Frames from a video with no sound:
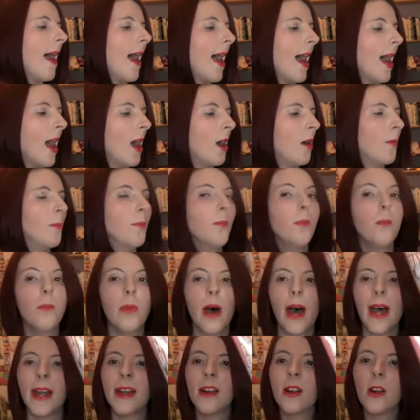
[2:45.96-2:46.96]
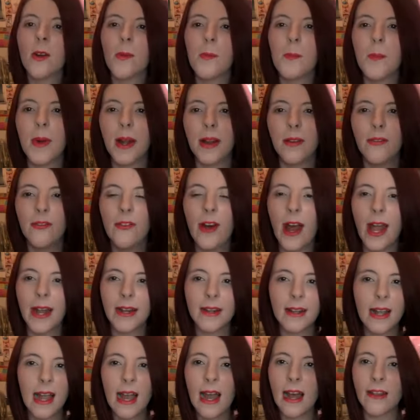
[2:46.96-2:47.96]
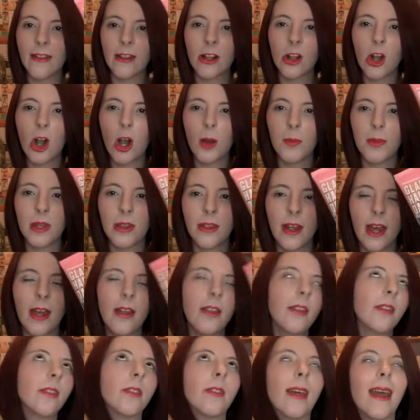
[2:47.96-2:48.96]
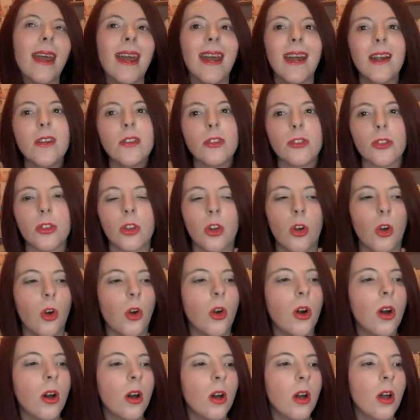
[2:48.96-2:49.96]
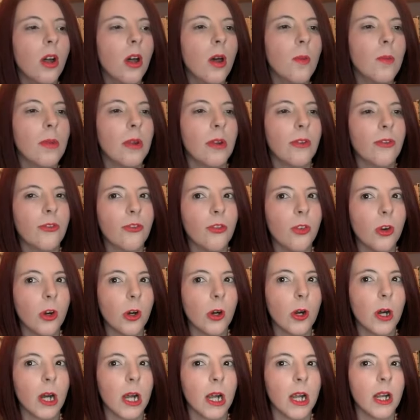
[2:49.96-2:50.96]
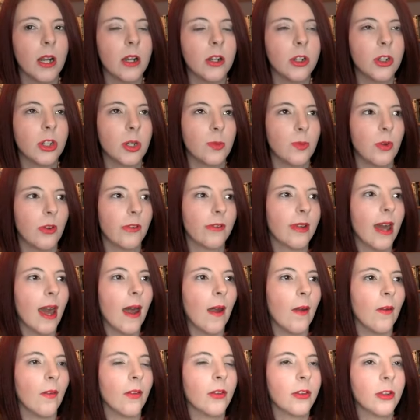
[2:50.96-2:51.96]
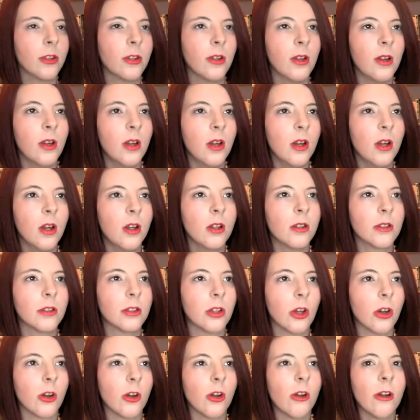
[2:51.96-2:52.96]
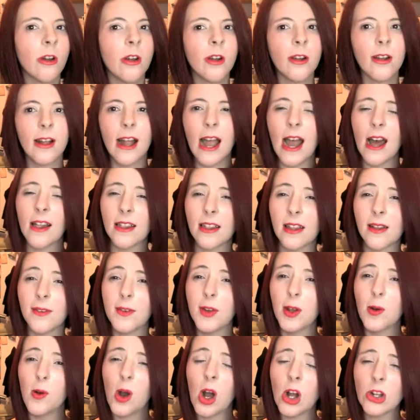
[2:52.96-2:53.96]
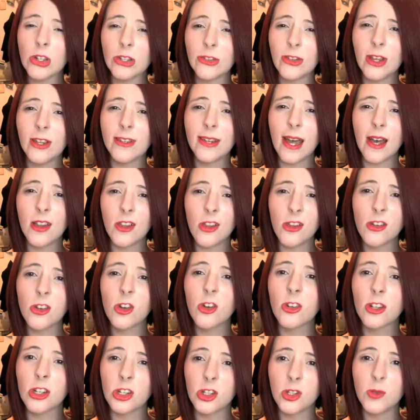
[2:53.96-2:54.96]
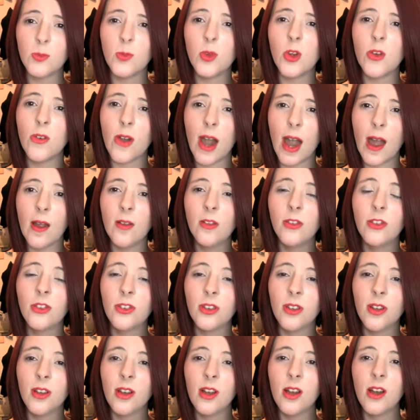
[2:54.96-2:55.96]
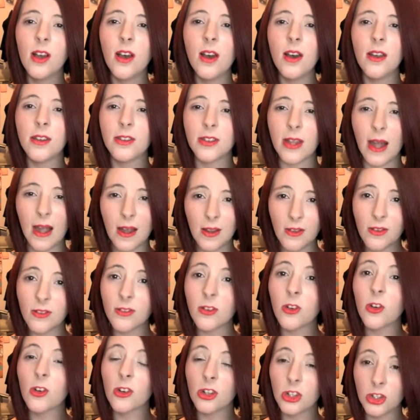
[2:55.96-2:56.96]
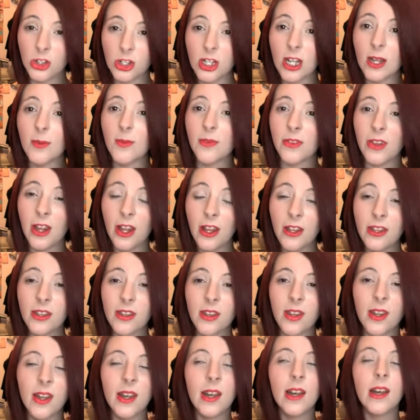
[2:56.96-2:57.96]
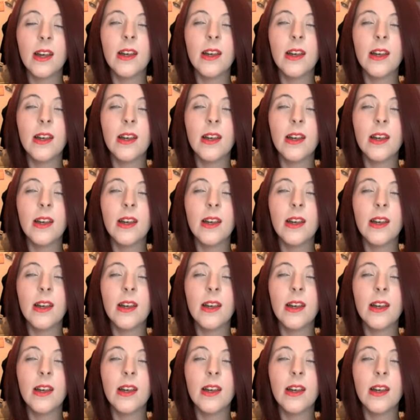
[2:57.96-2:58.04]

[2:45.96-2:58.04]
but my friend Callie got me this ages ago before she moved house. So Callie, if you're watching this, how long ago did you move house? So how long ago did you give me this?